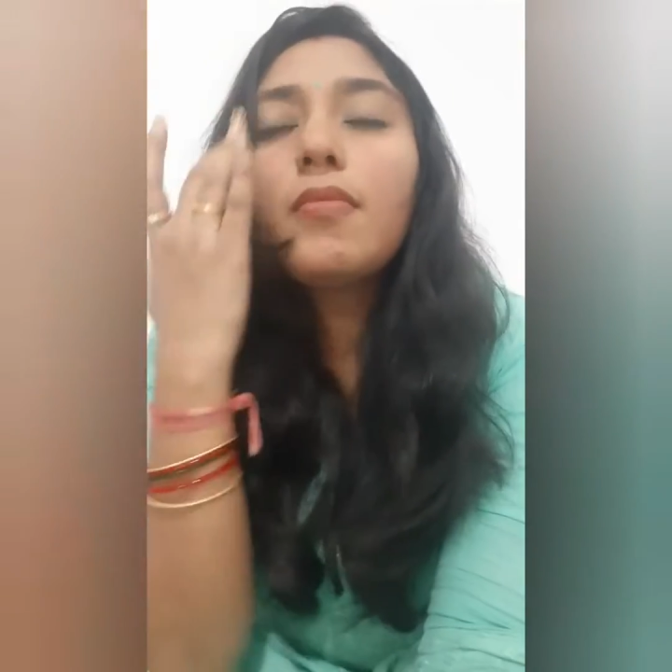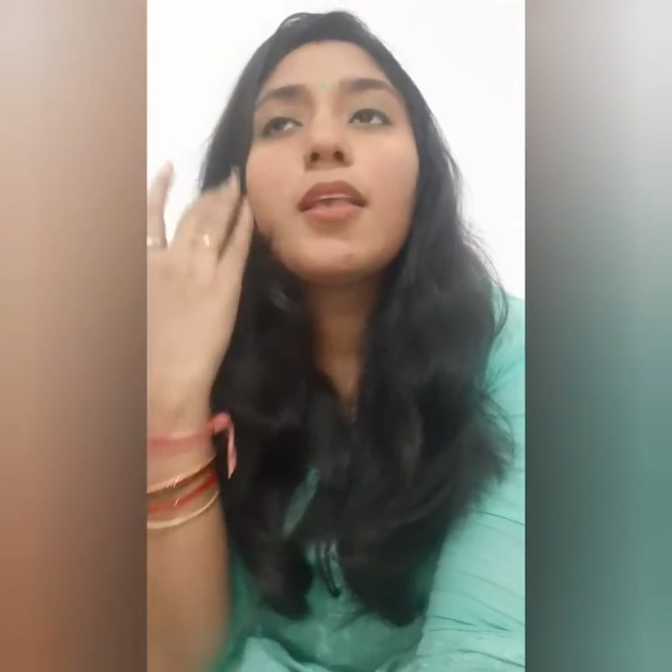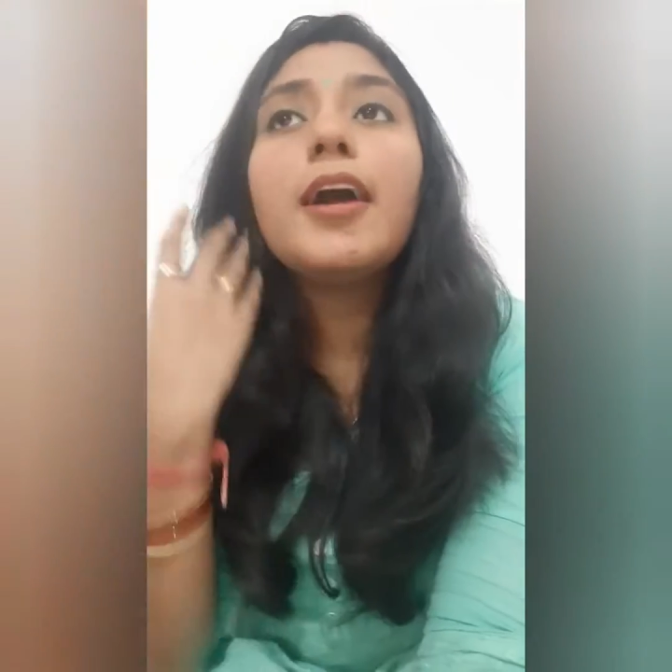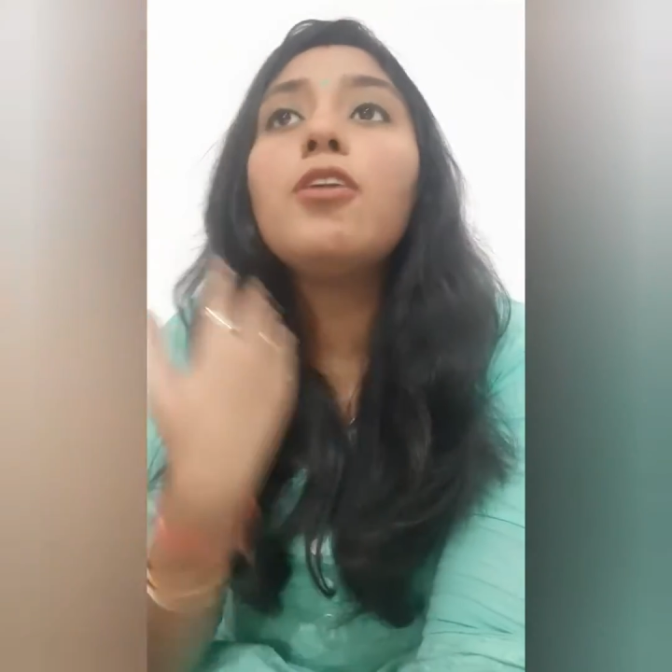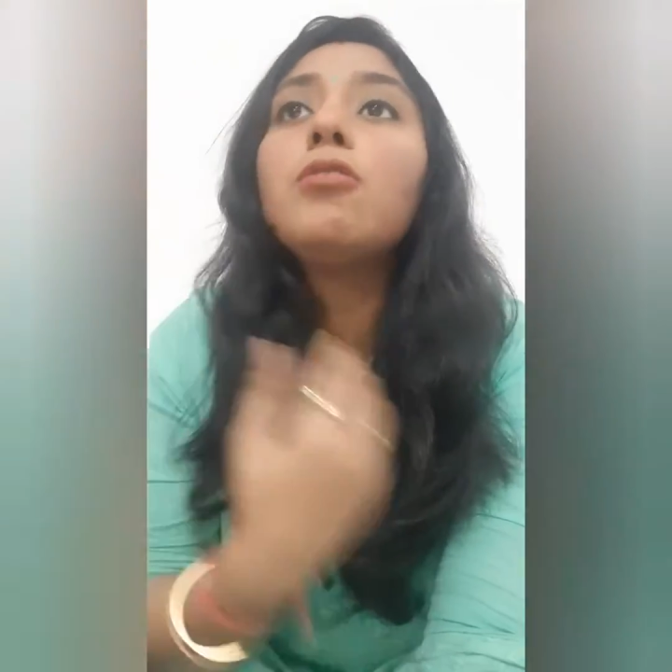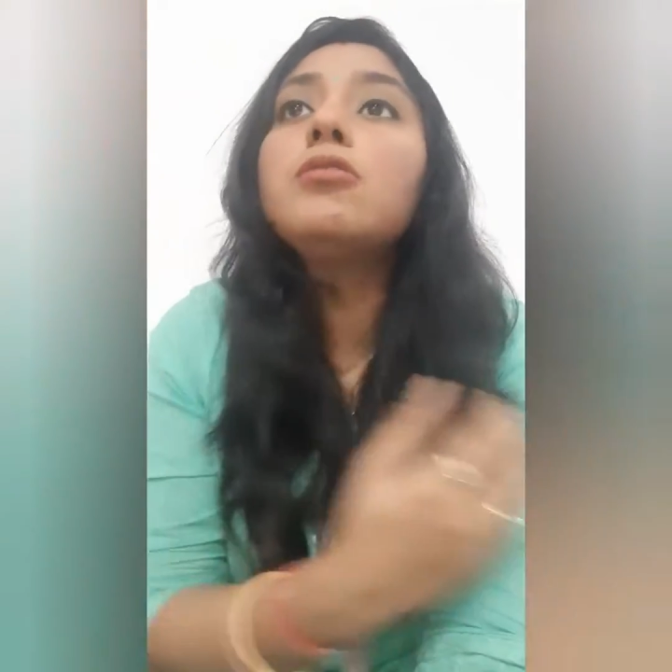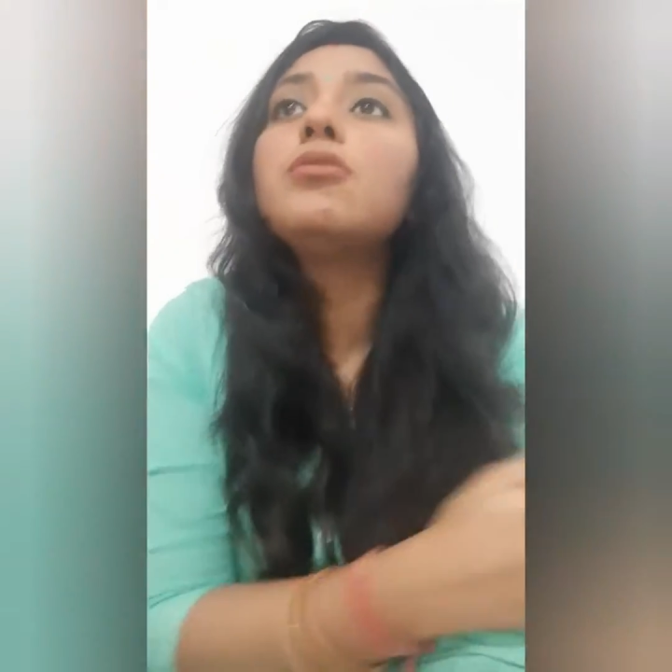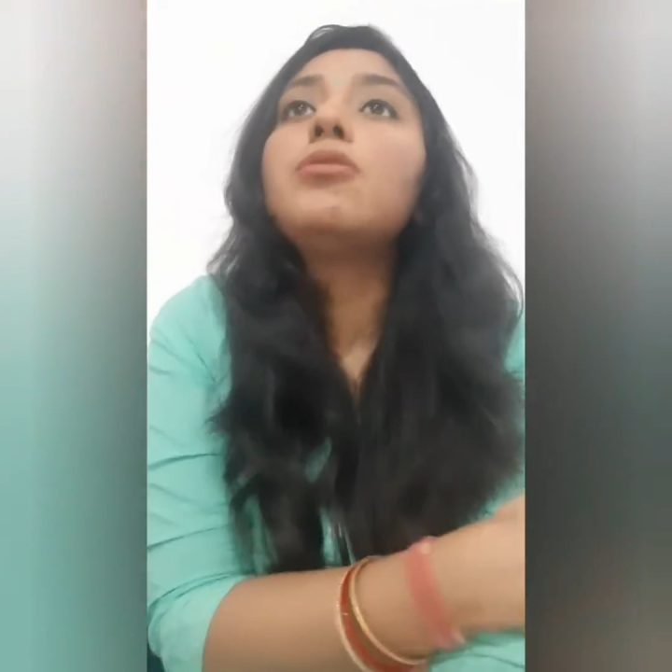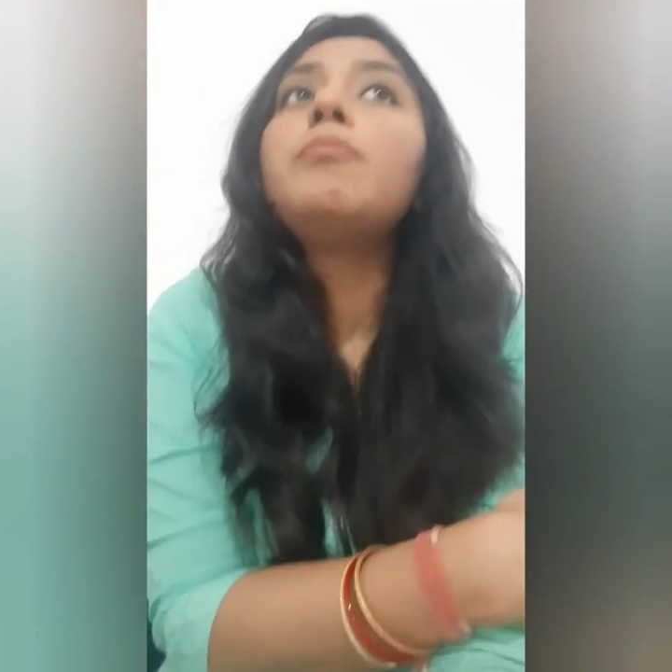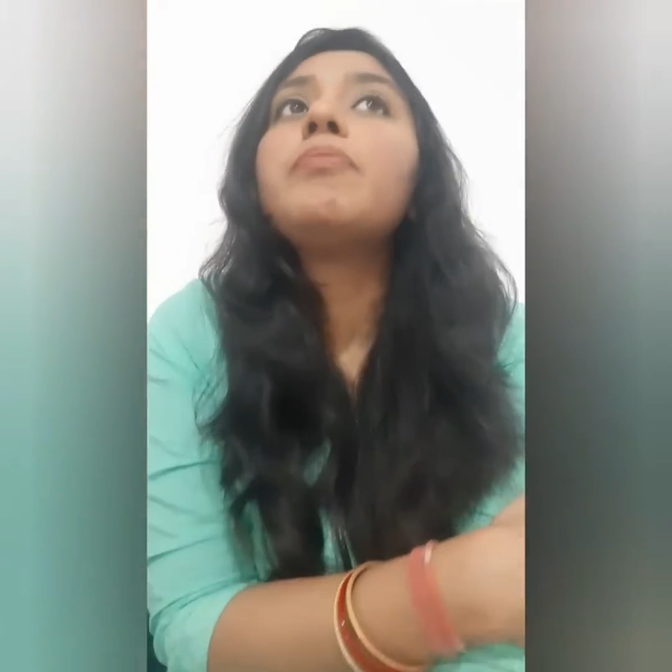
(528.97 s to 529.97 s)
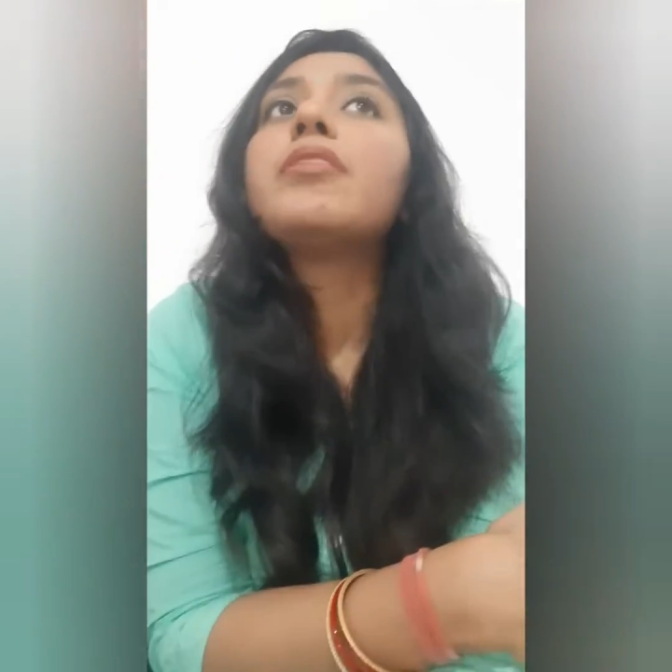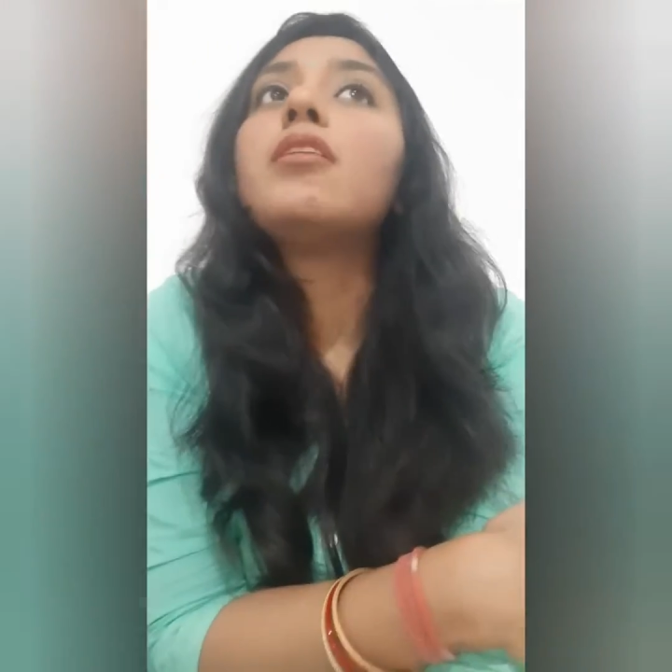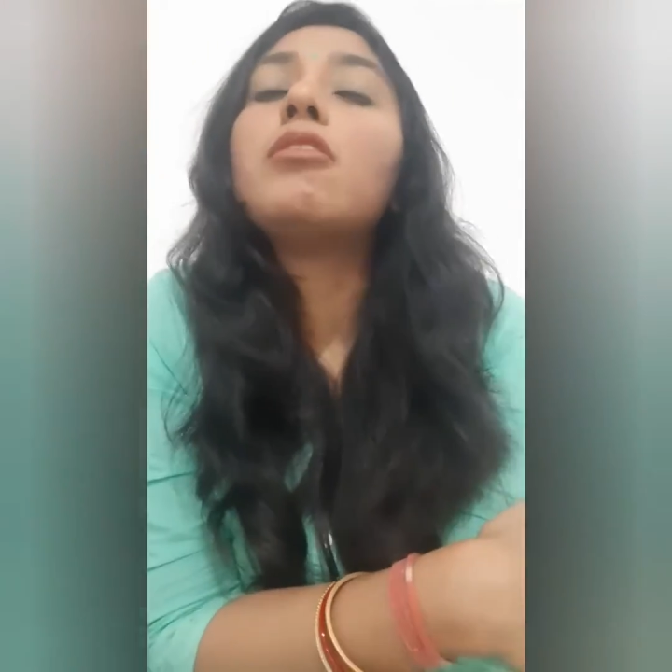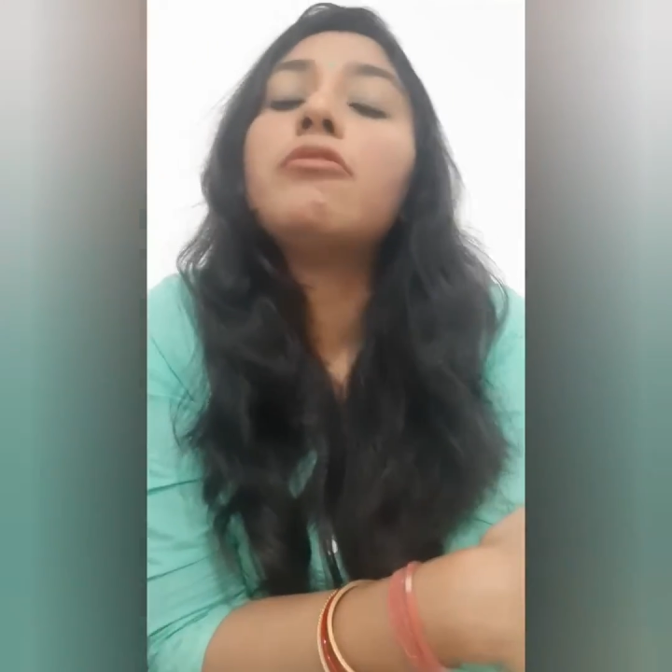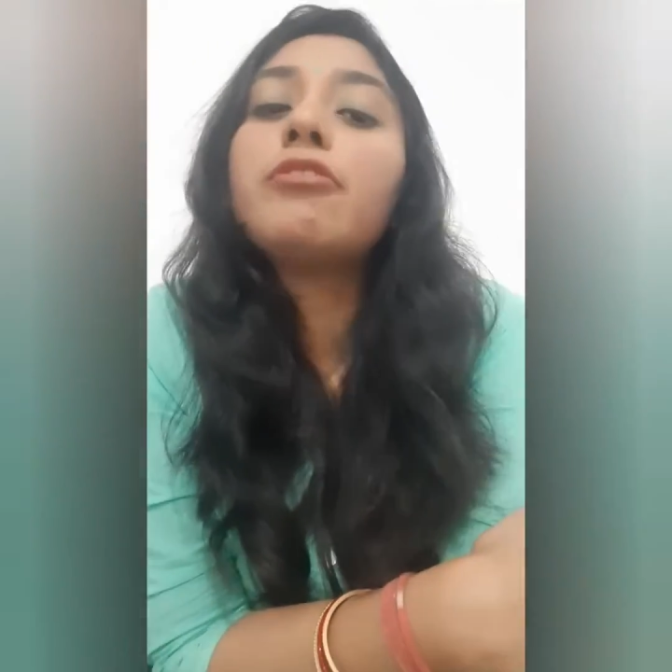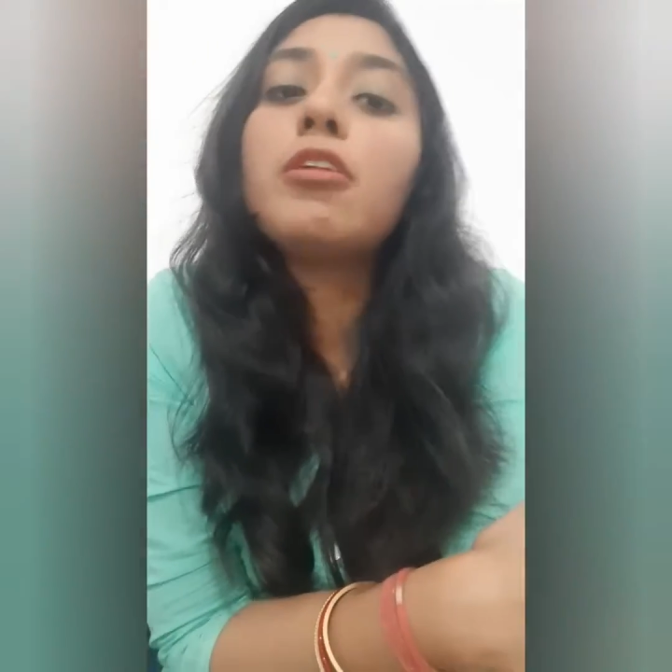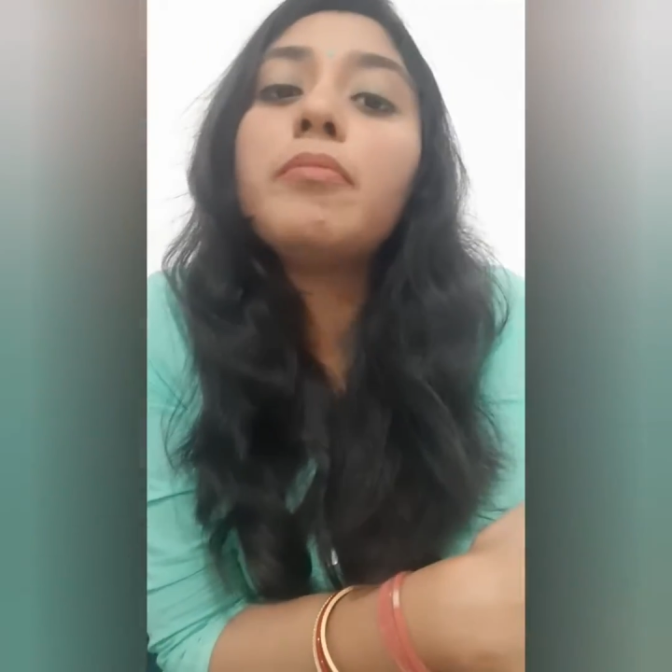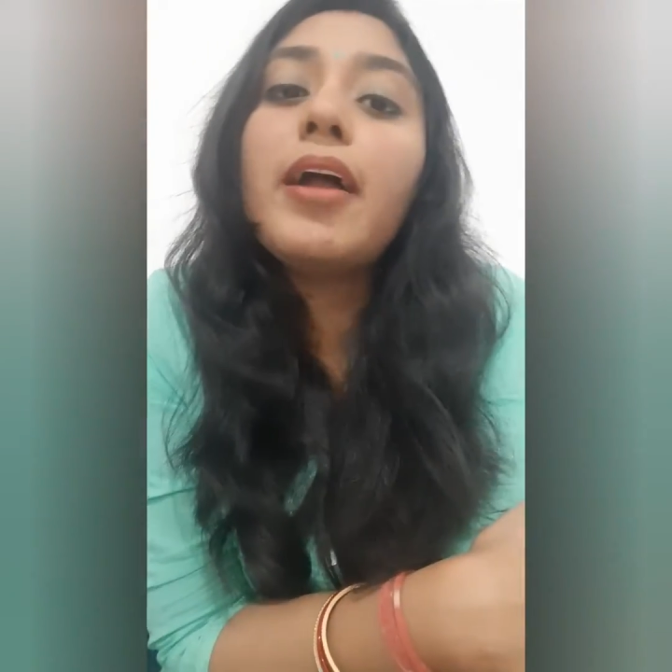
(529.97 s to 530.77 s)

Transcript: and also now from